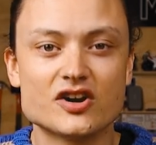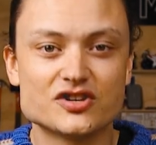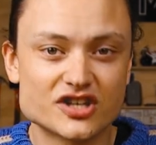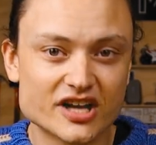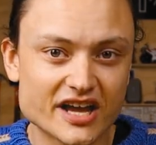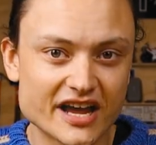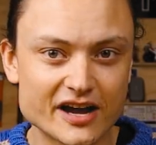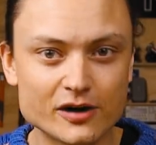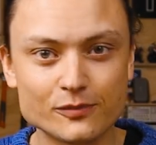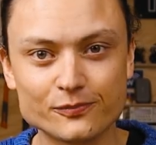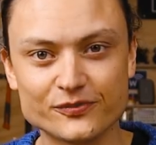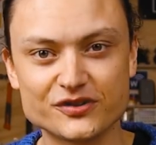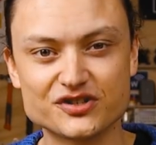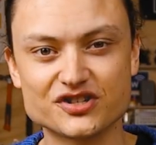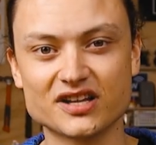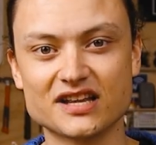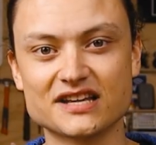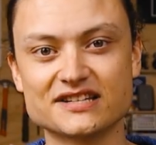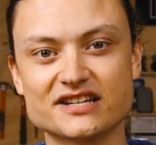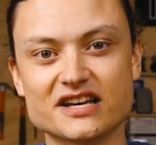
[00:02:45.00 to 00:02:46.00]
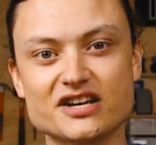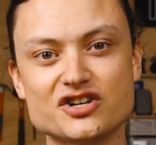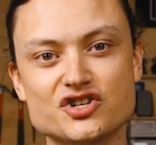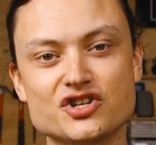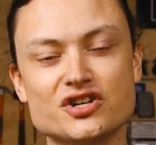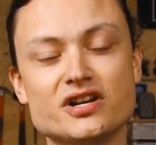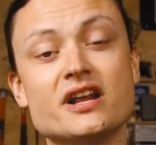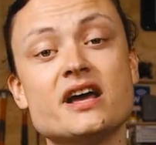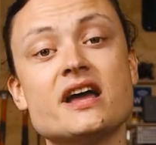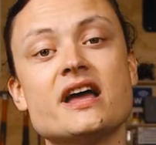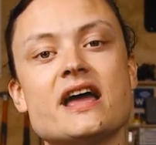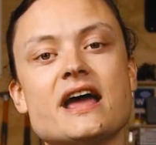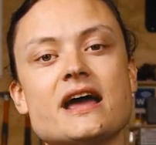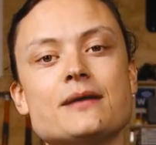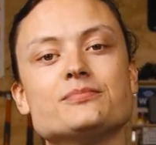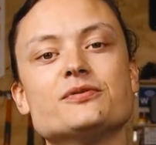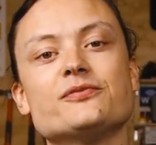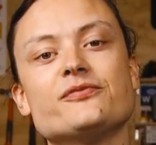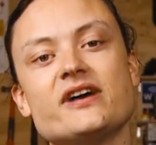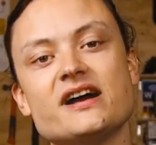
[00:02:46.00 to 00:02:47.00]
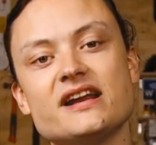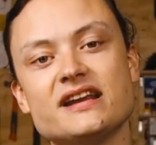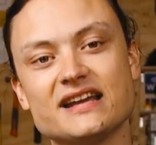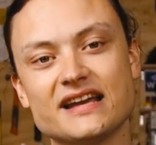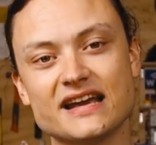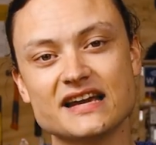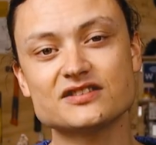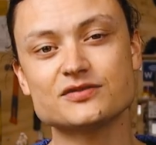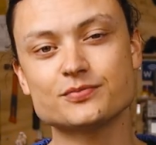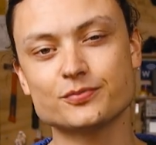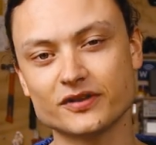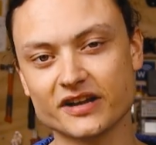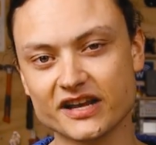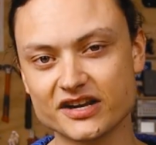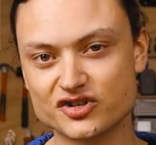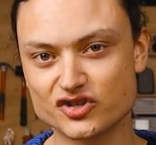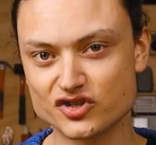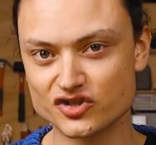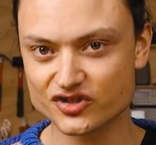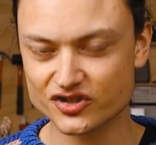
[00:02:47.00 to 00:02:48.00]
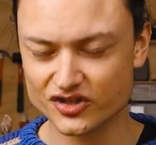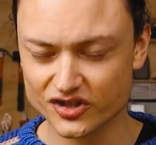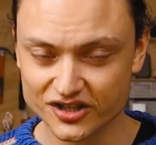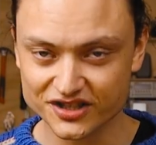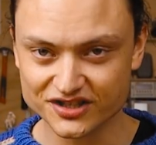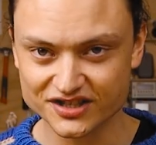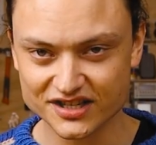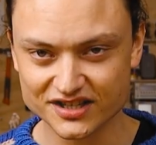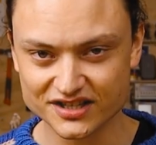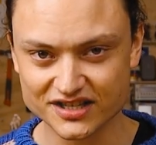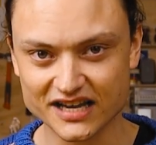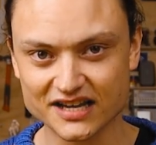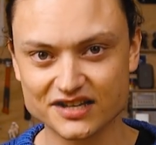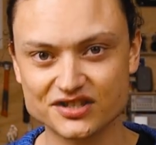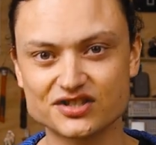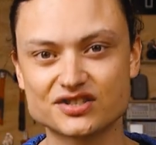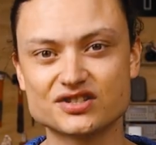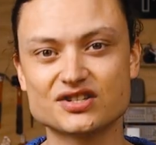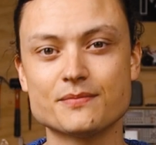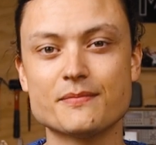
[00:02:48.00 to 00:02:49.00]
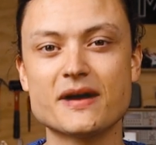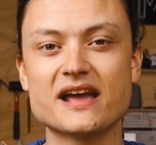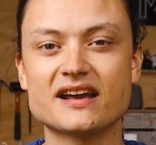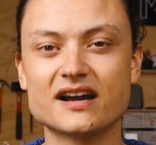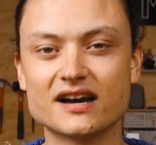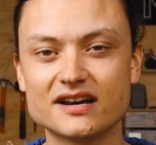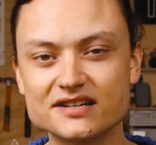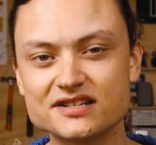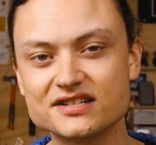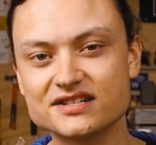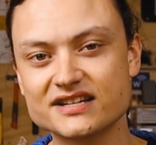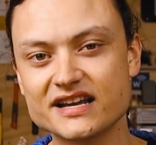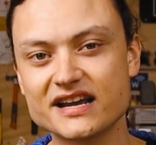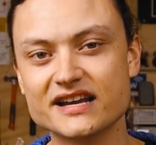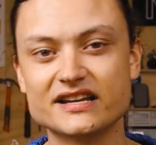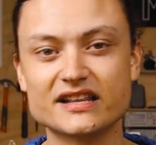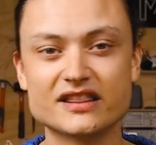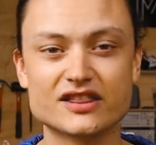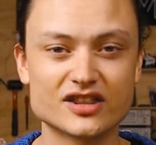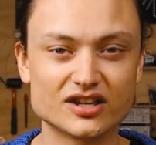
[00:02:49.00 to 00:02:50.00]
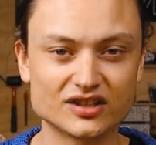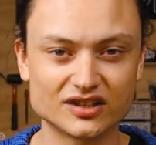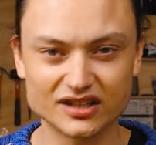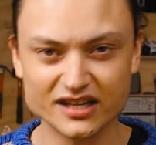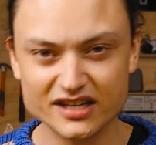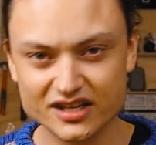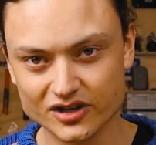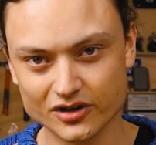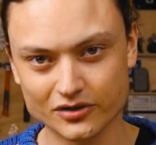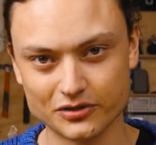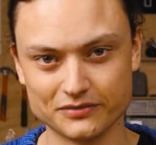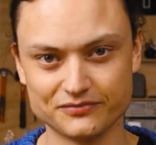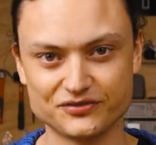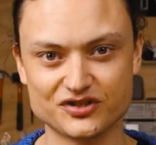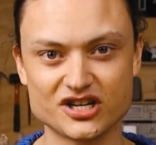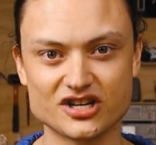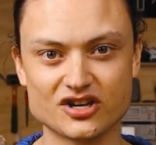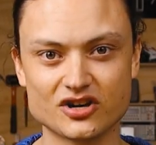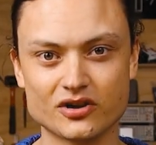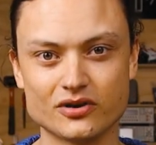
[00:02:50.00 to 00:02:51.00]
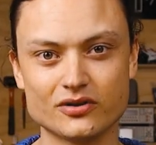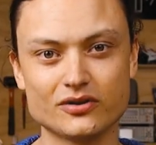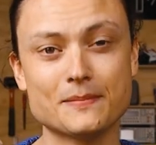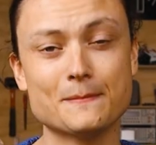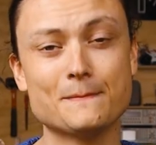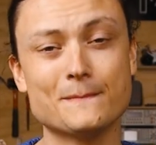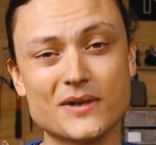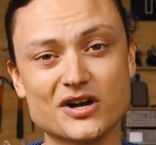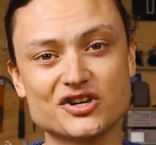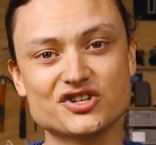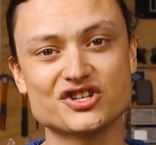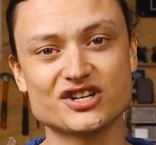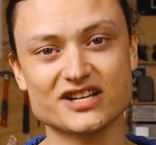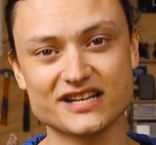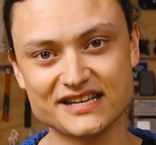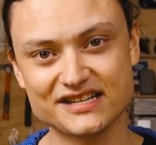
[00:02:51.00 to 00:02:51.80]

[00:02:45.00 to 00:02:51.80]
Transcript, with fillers: to help visualization and providing explanations to the syntax to make understanding the lingo of G-code much